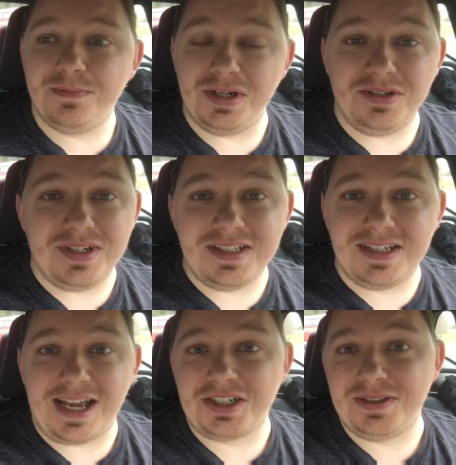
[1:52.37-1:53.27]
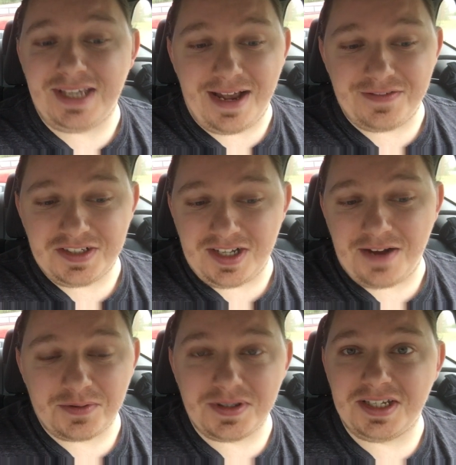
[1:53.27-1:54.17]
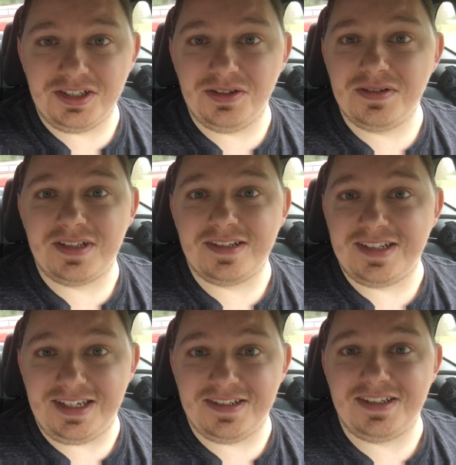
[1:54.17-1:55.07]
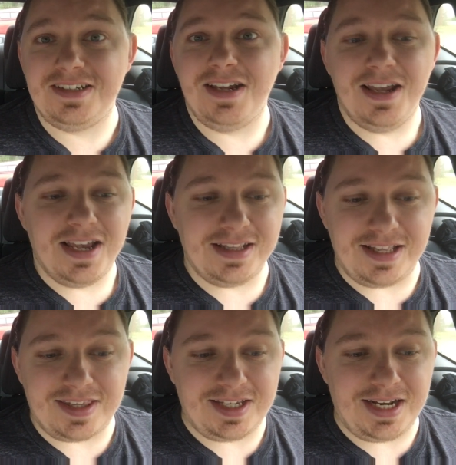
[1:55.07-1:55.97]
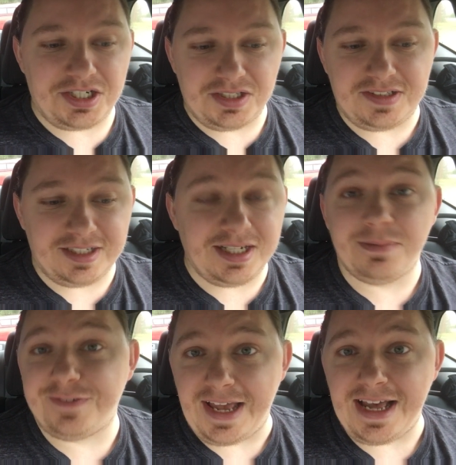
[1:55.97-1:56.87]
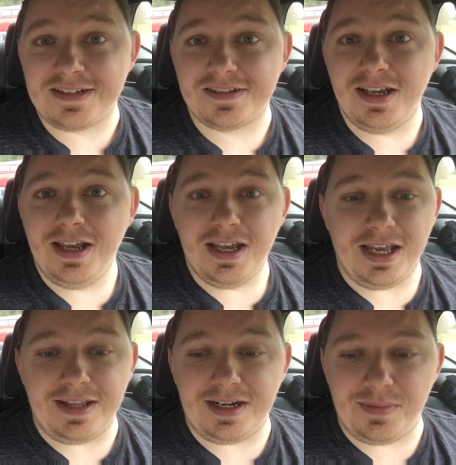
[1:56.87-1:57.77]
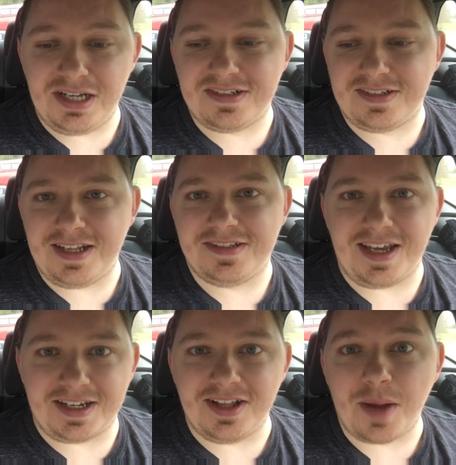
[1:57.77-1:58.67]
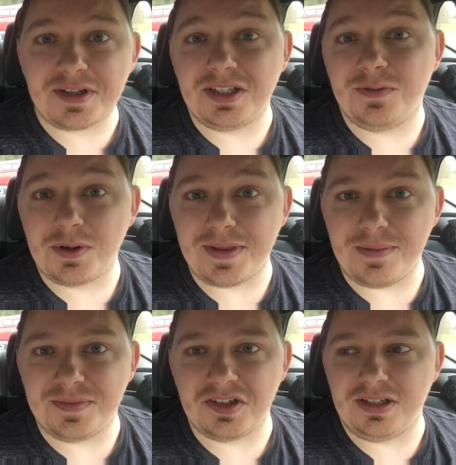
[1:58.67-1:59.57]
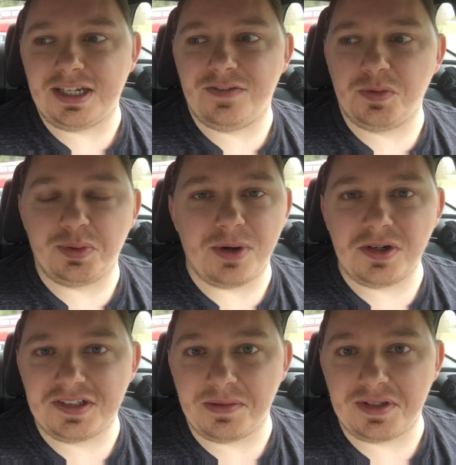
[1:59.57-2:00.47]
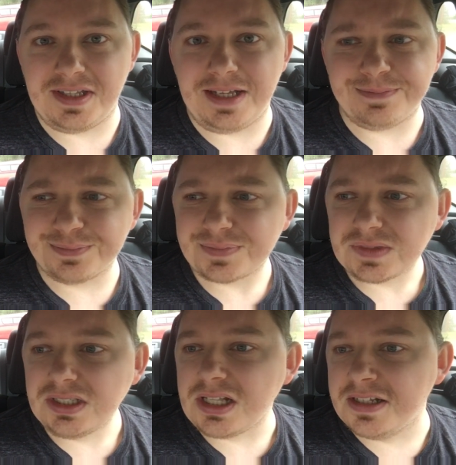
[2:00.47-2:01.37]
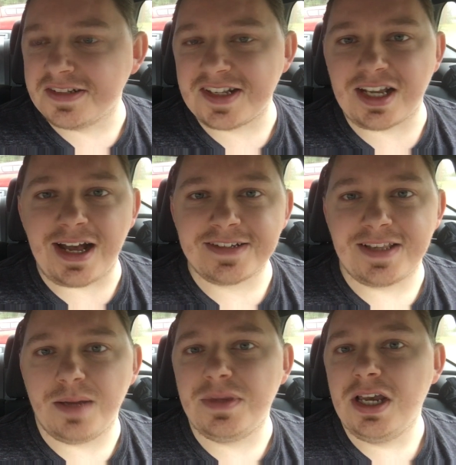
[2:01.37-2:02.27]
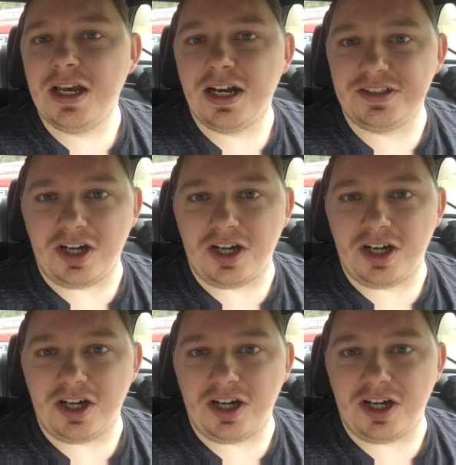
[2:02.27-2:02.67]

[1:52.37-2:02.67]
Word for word: but you need to actually have software they can use that's easy and that they can actually set it up fast and that it makes sense economically for them. So like if you're promoting something that let's say costs them a